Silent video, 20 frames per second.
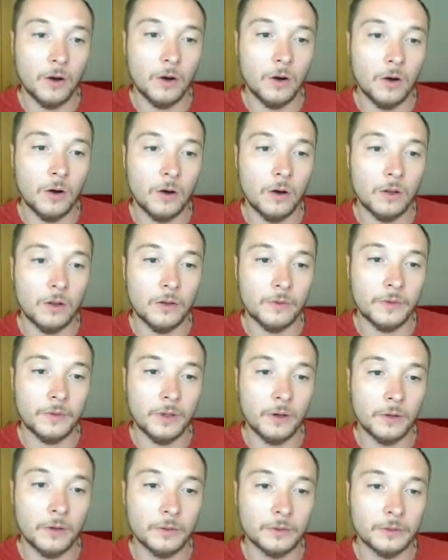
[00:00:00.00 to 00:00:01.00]
all of
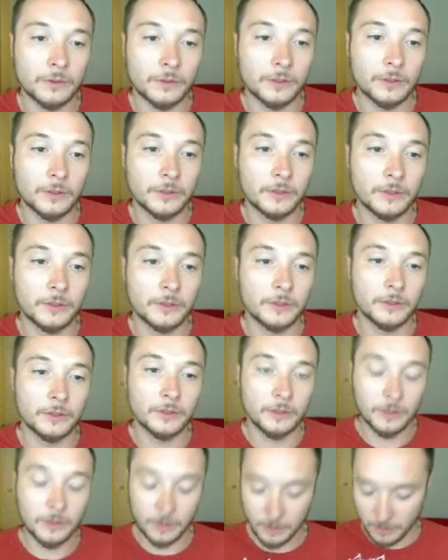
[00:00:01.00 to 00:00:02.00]
those
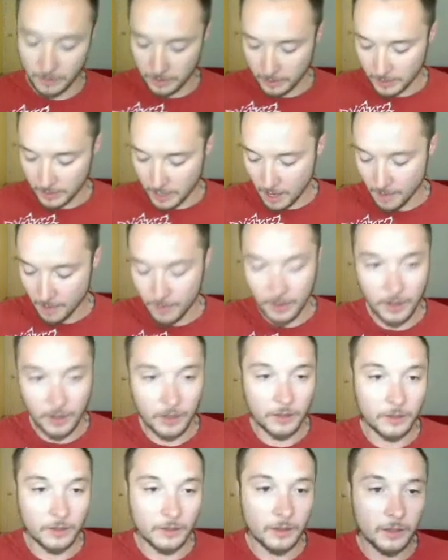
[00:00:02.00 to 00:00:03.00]

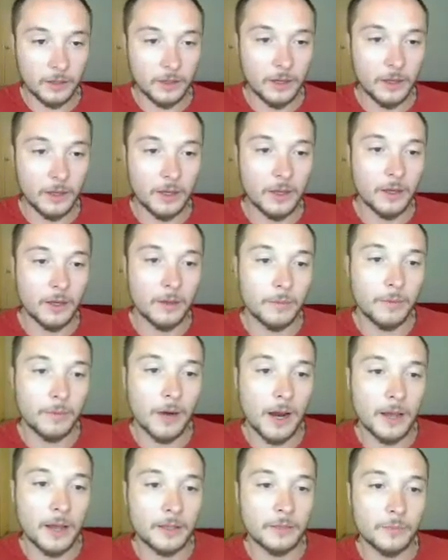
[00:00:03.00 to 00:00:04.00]
gamma
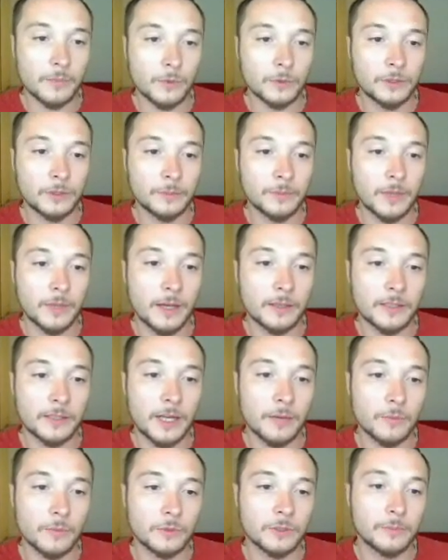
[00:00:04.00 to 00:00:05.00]
bright multiply and
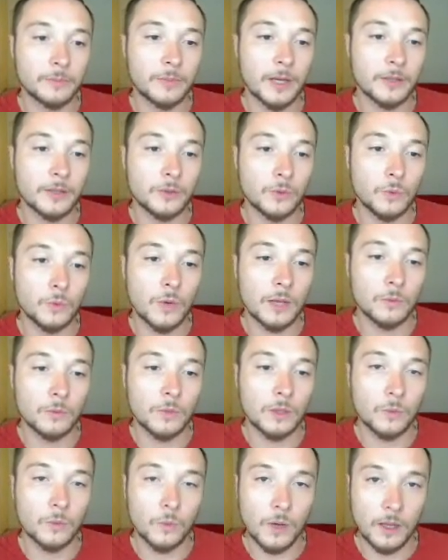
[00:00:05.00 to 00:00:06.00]
dark multiply to
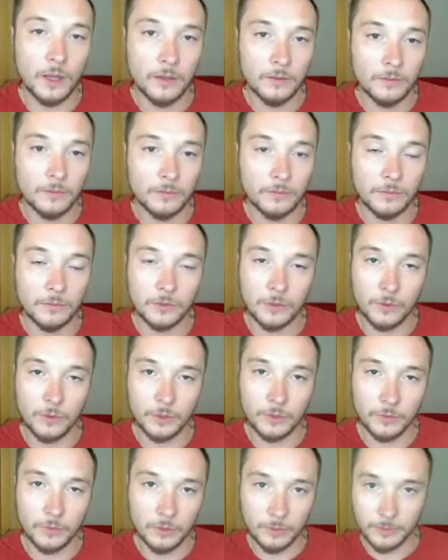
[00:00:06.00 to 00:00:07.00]
111
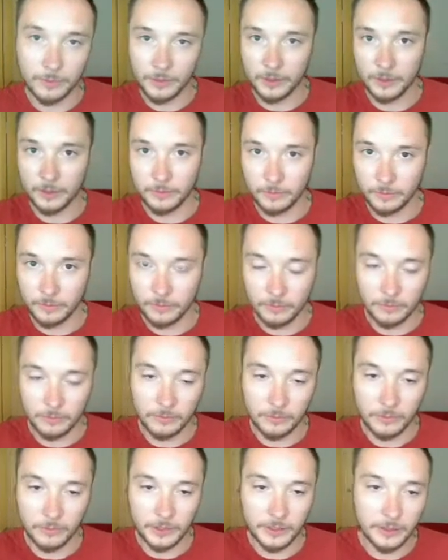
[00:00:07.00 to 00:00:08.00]
so it will be
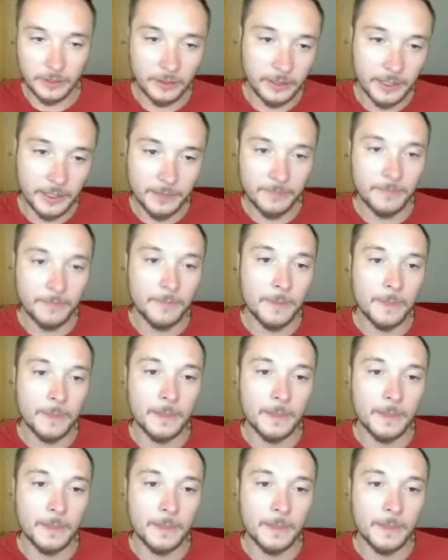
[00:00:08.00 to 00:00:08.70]
linearly